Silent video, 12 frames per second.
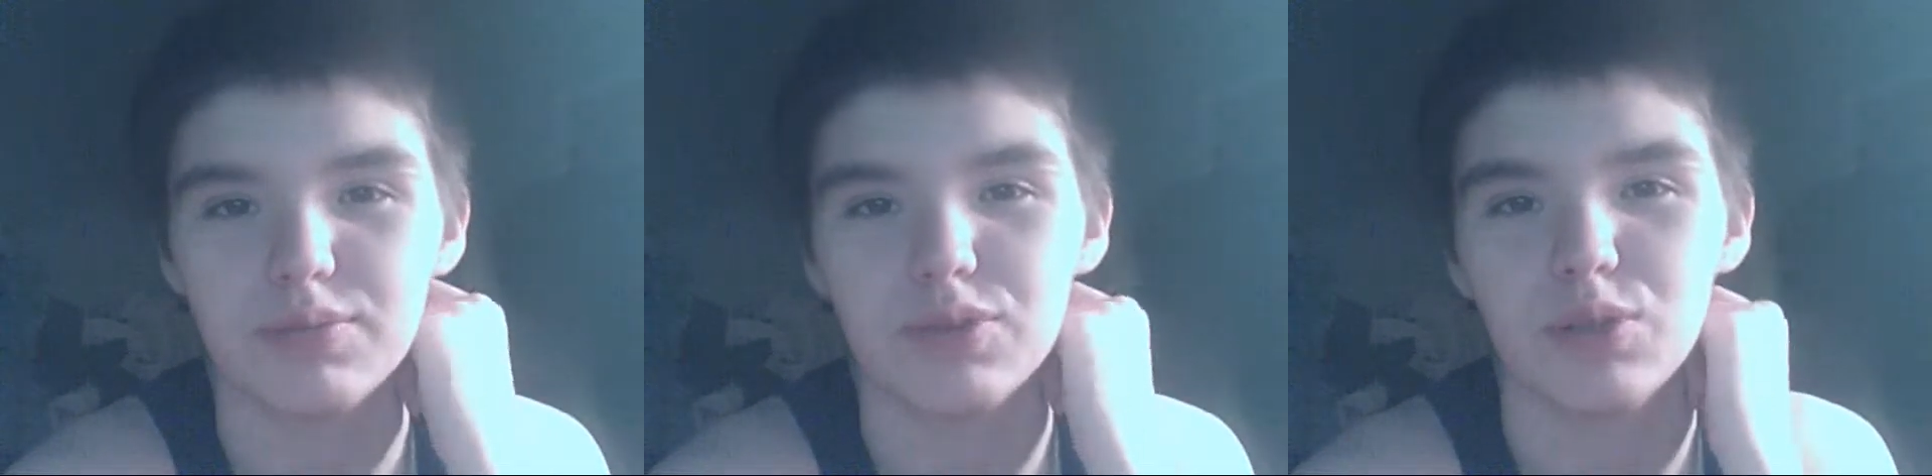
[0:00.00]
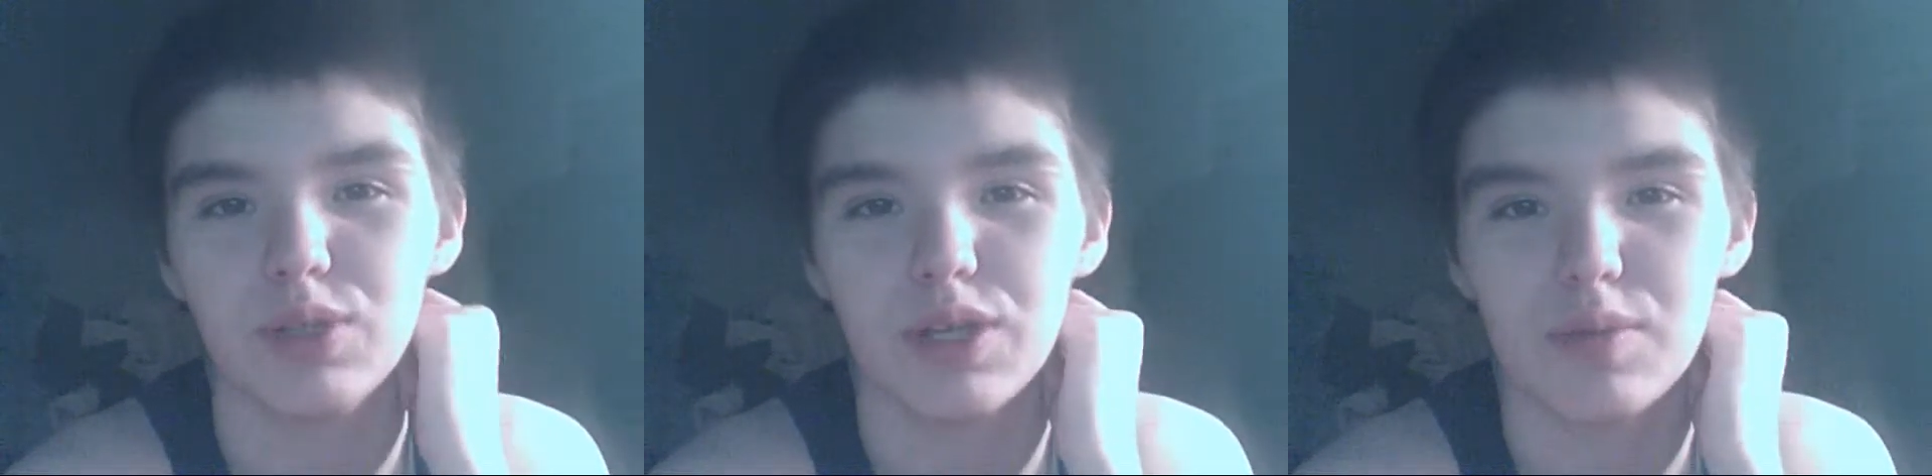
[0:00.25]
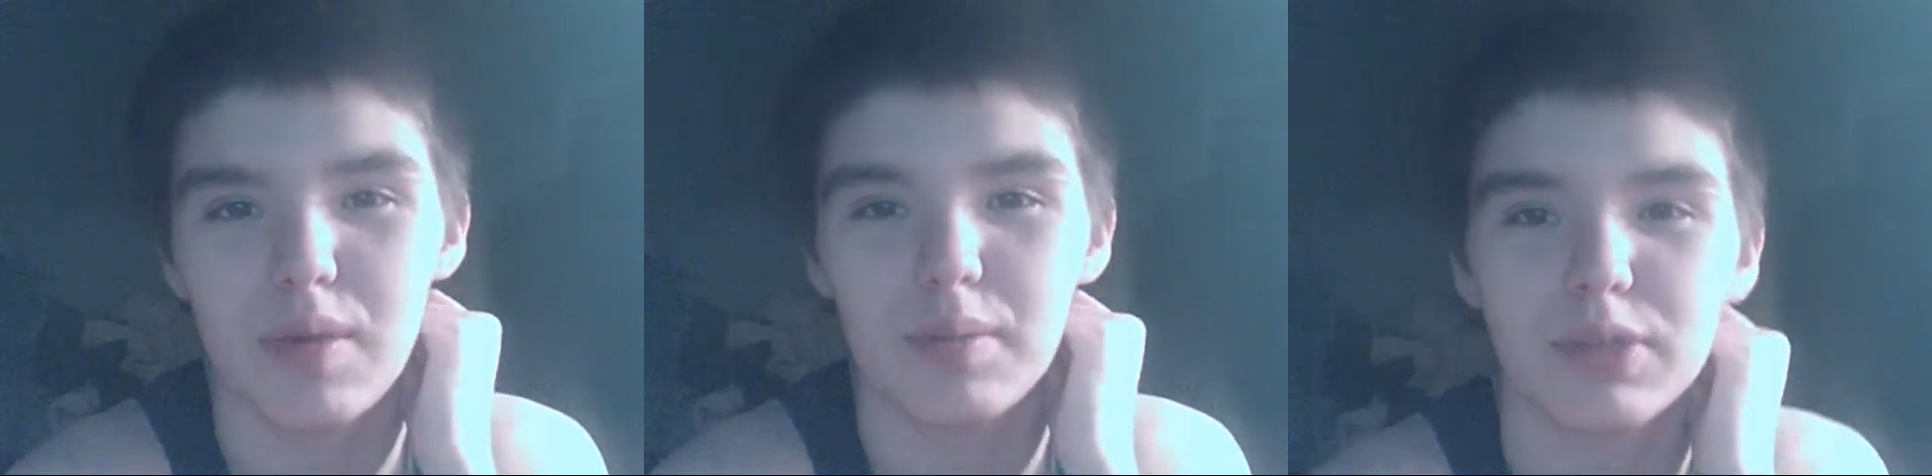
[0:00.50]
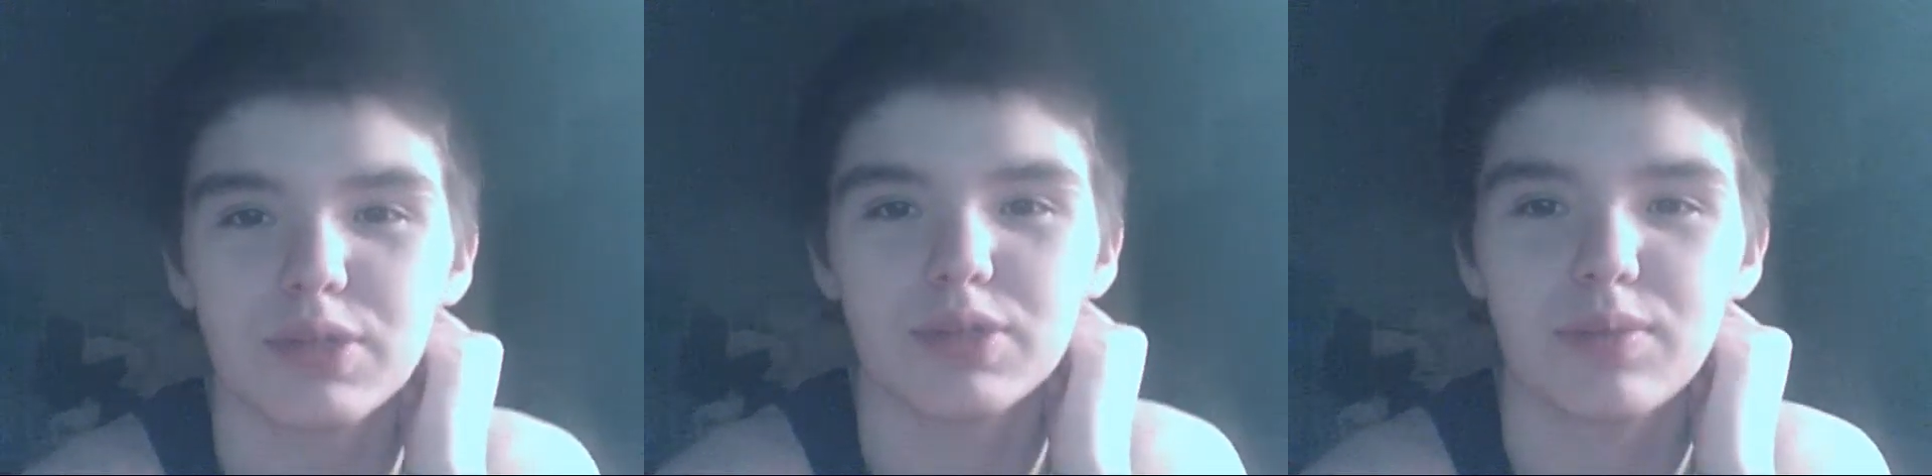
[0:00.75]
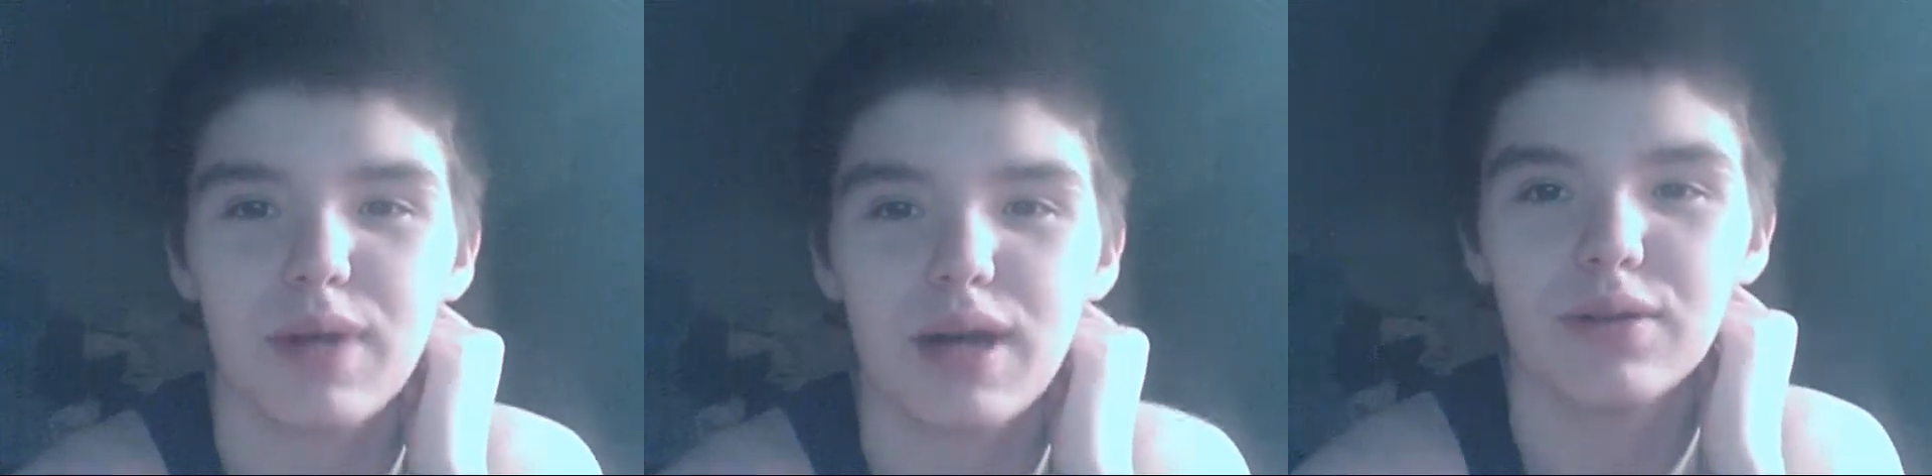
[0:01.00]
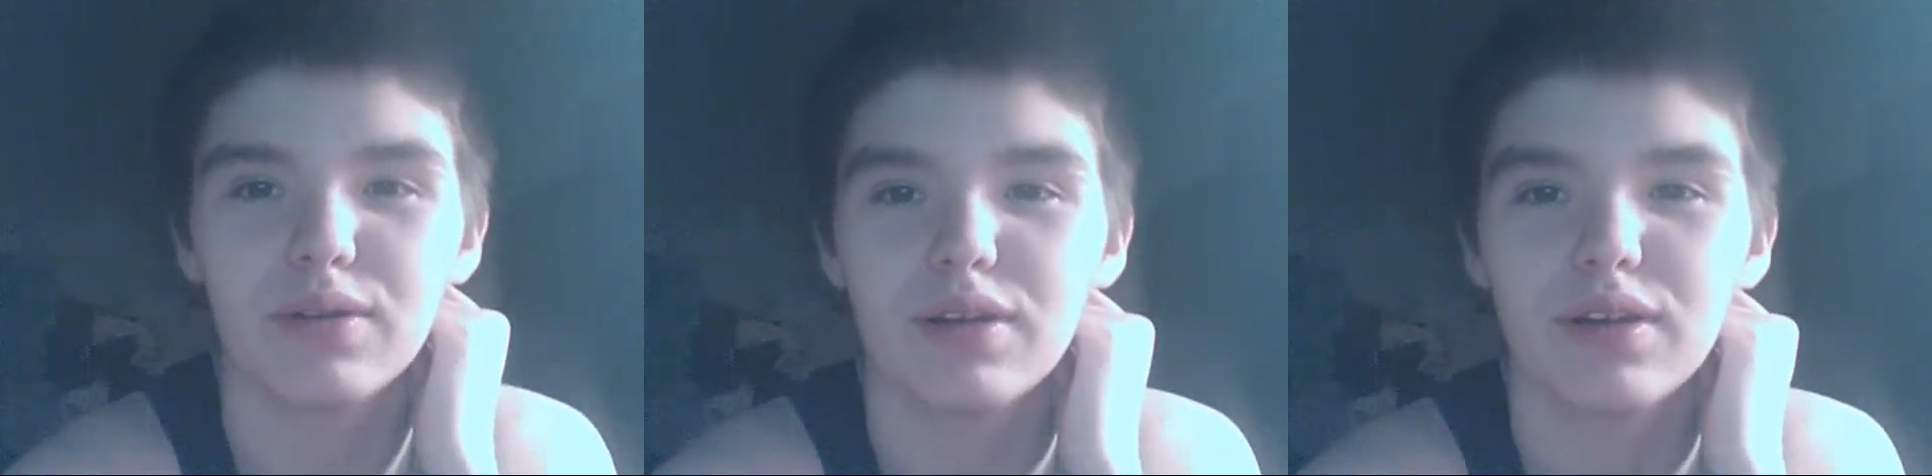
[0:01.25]
to the other members
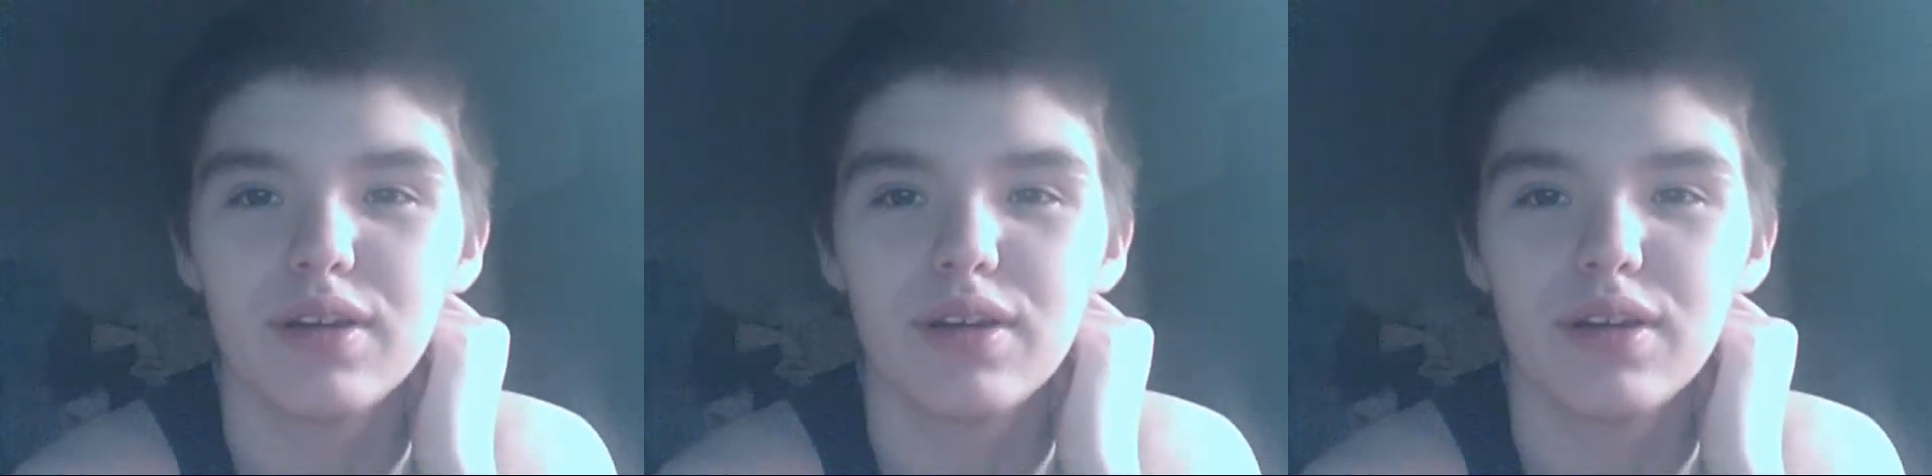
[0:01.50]
about